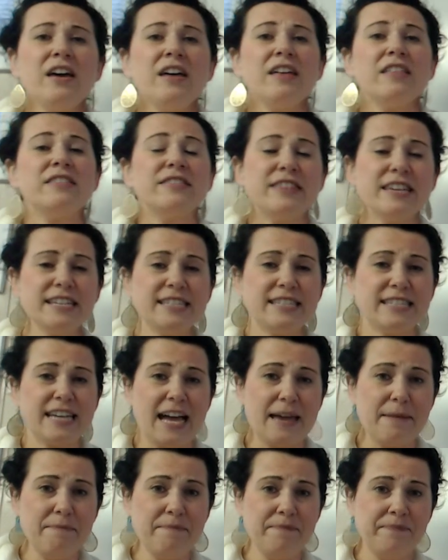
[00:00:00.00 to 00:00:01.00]
This
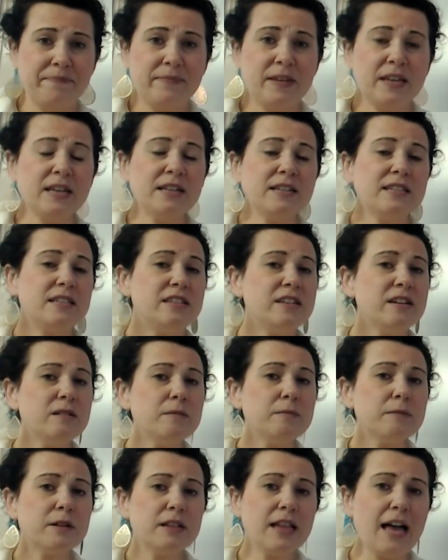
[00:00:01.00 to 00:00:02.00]
time, still
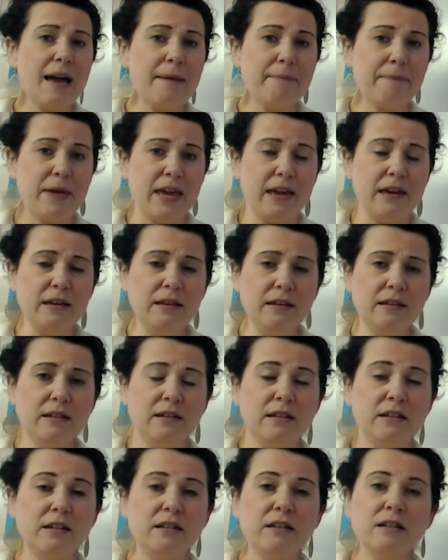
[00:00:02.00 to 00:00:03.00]
clapping,
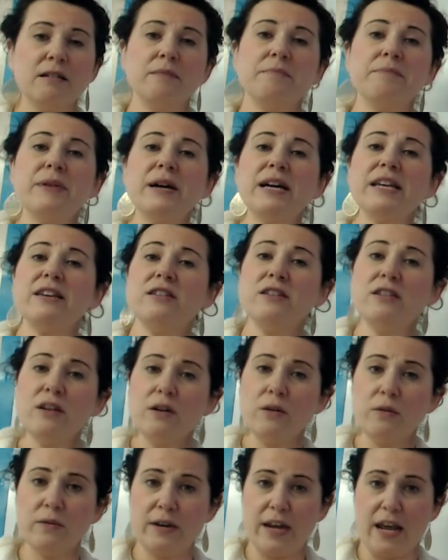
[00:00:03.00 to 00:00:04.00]
but
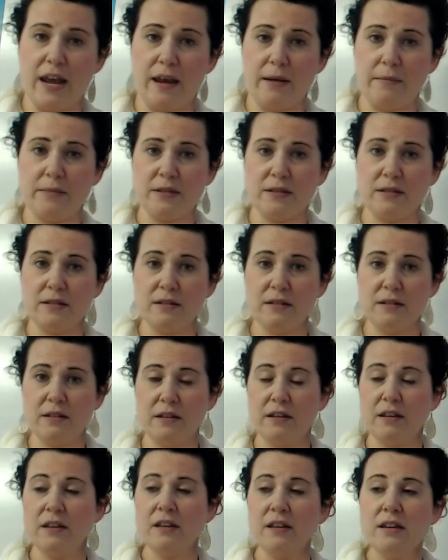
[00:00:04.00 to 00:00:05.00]
note names.
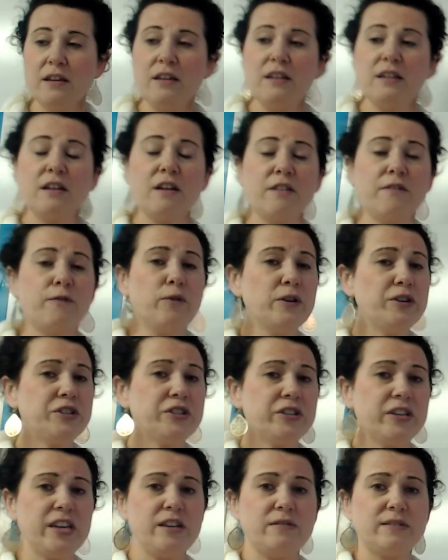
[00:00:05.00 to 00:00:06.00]
Now,
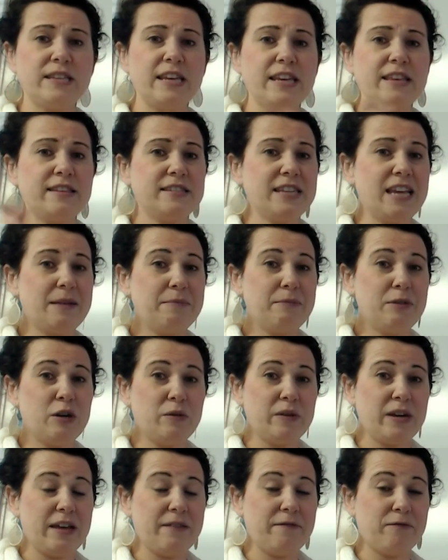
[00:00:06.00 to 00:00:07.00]
fortunately, you say the same
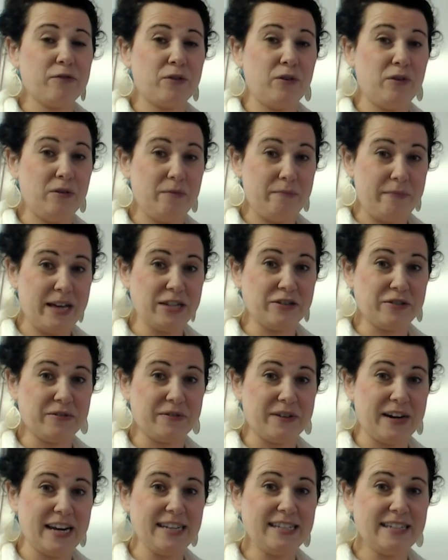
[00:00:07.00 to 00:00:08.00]
note name for a whole measure,
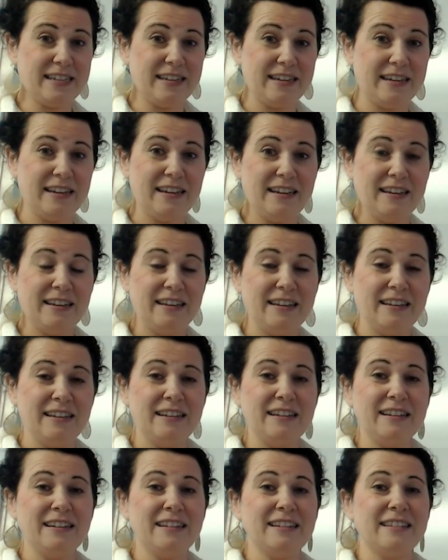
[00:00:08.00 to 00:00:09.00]
right?
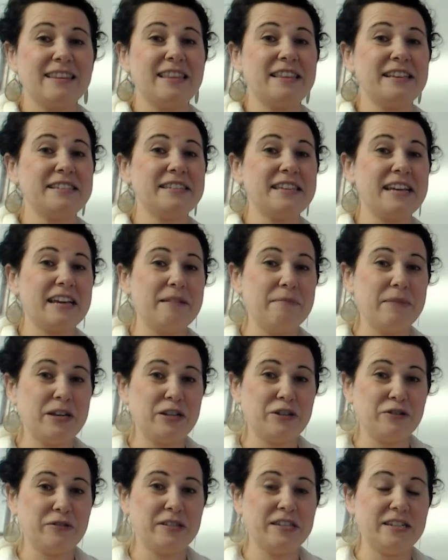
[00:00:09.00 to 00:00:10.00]
Then the second
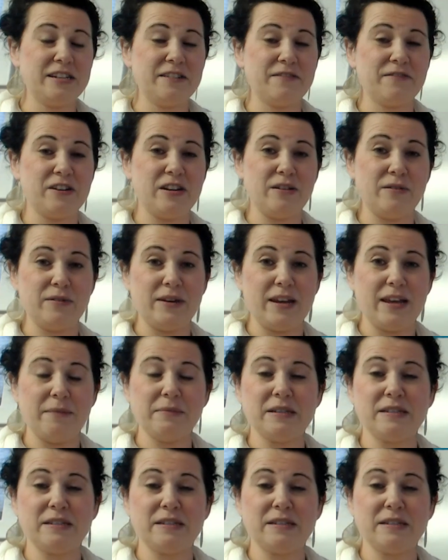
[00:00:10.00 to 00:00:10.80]
measure, it's a different note name.